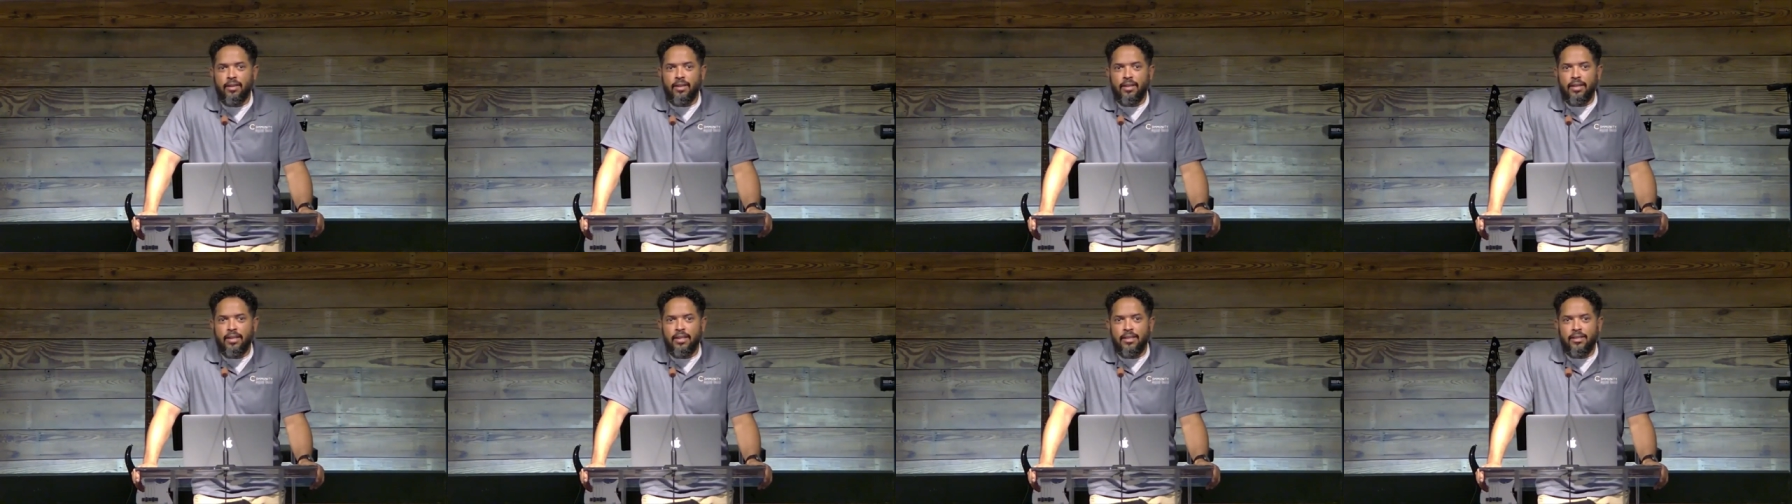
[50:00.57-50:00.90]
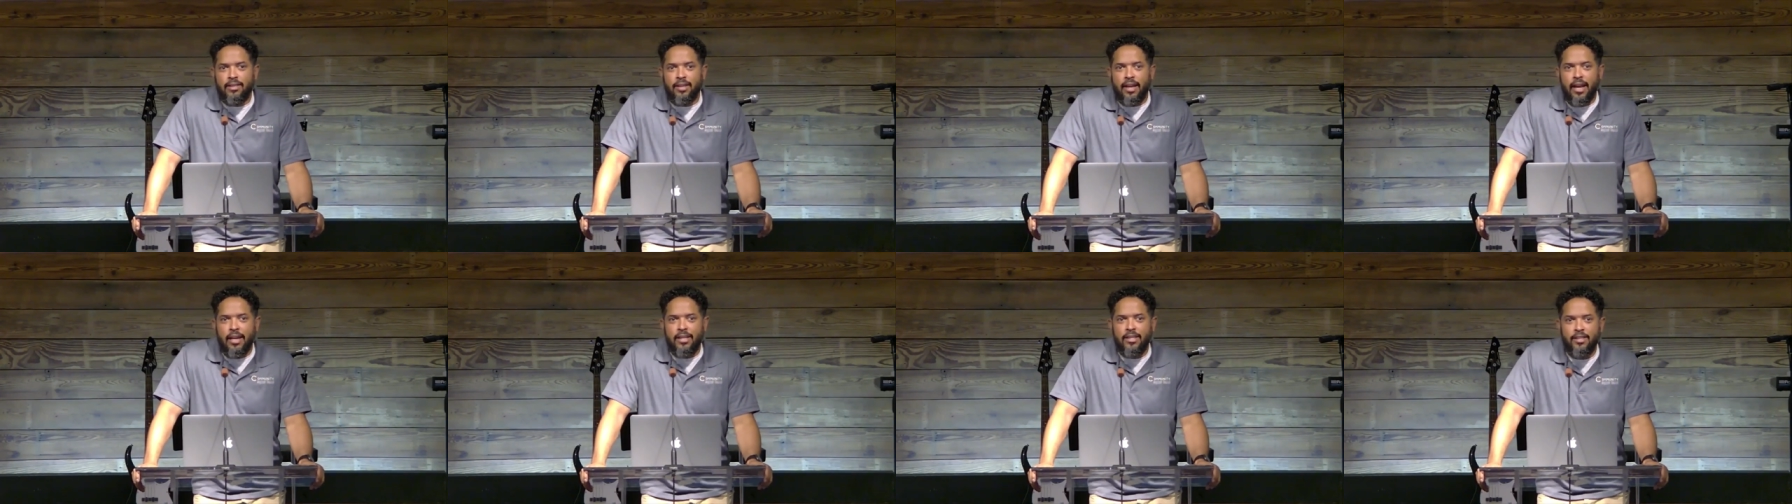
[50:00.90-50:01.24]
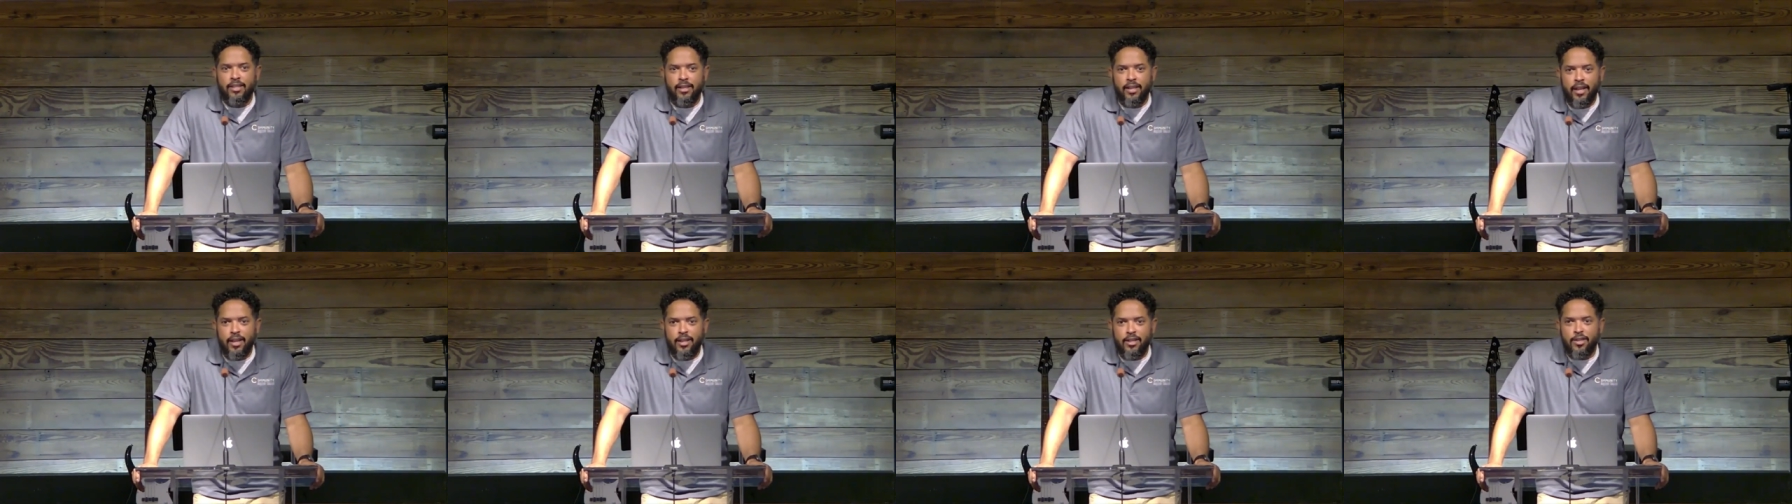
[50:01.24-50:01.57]
is
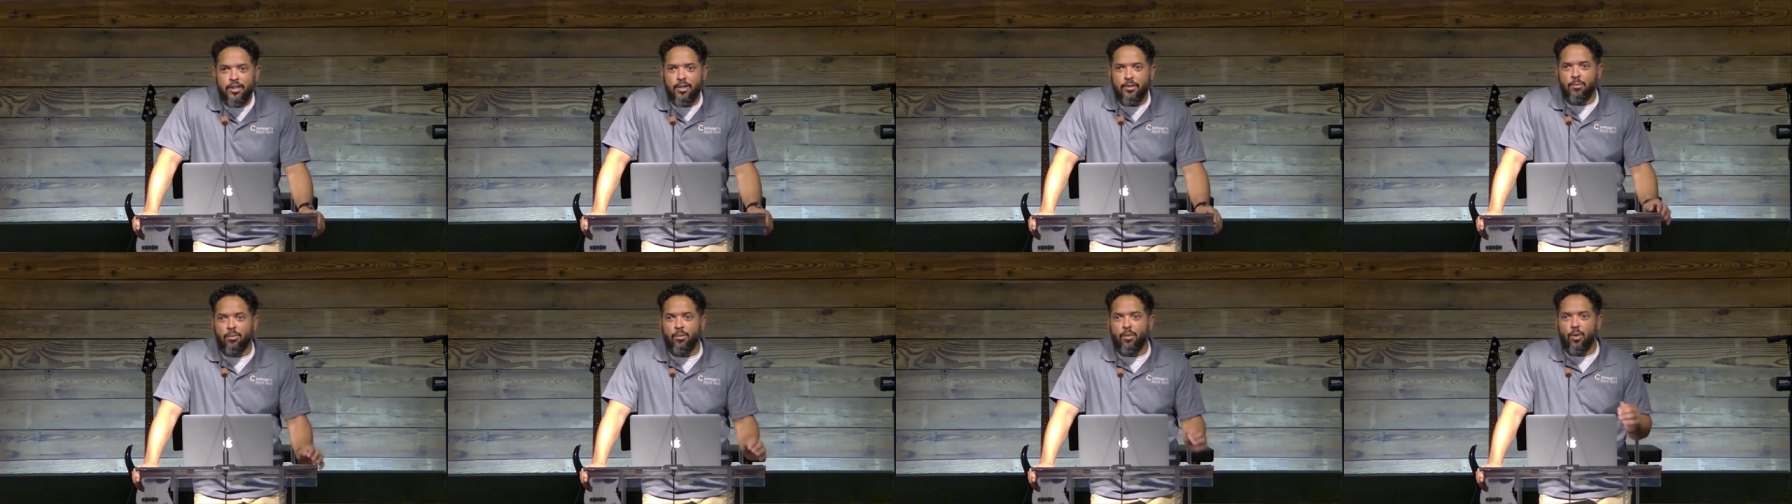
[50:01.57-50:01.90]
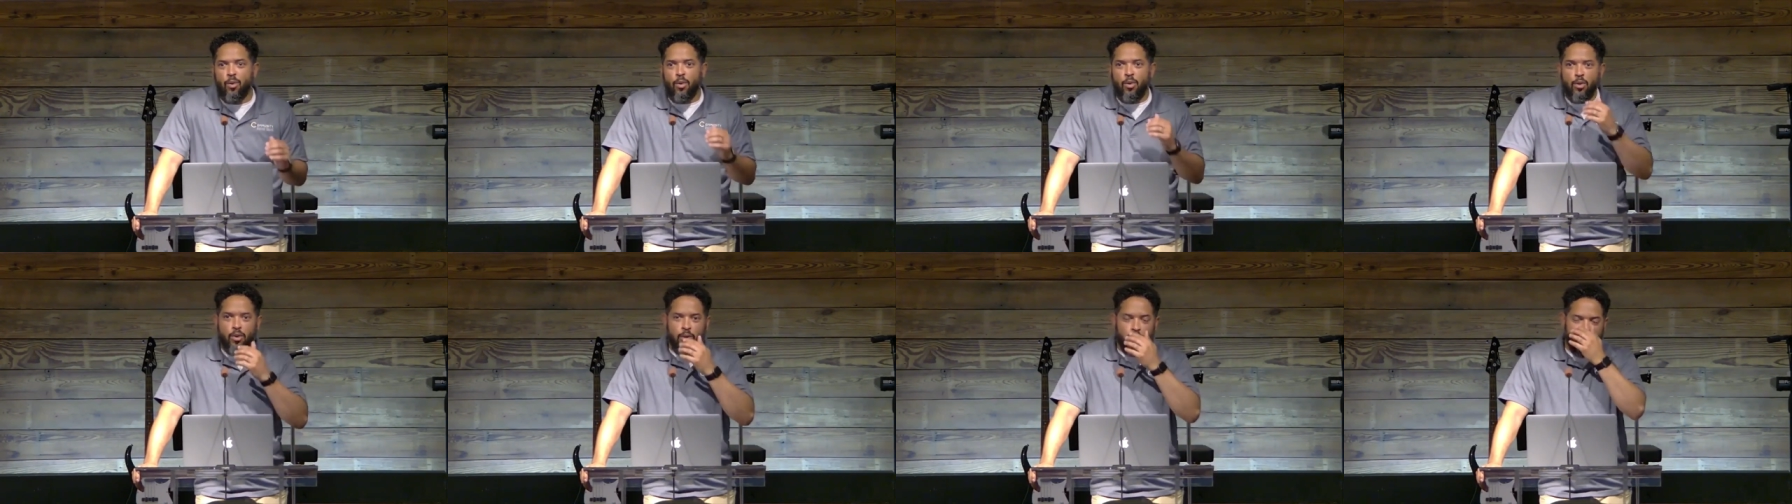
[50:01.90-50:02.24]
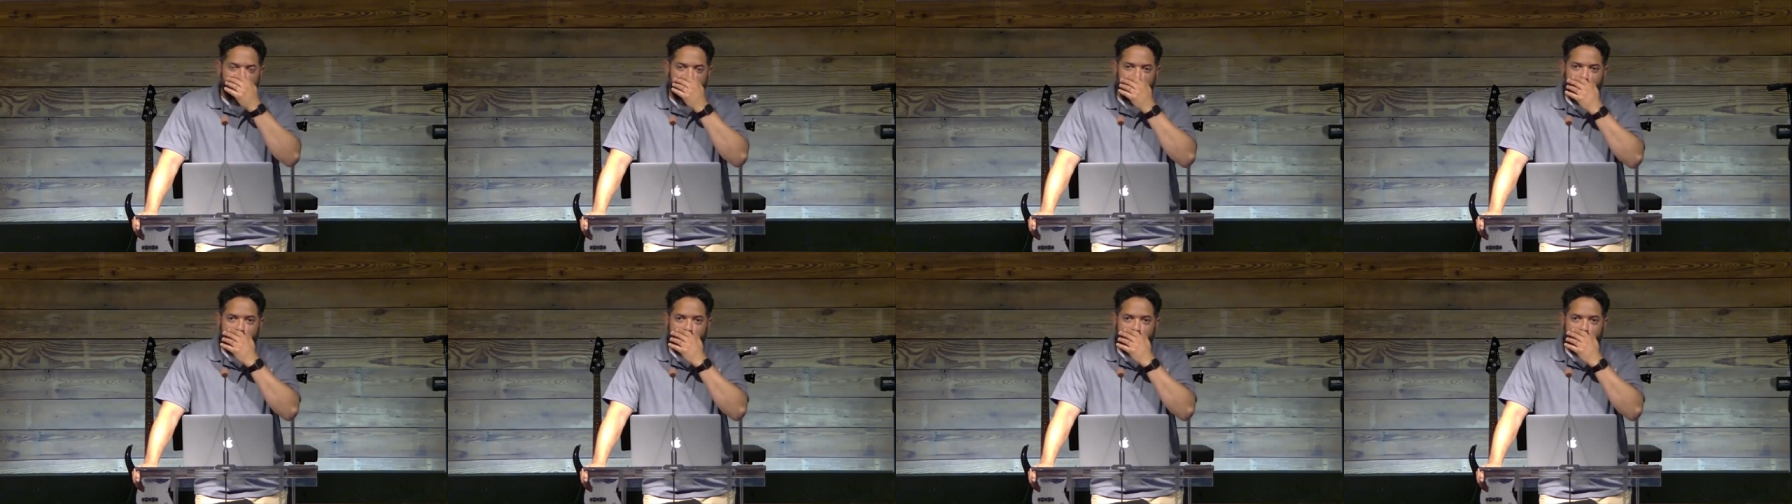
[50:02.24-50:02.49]
isolation more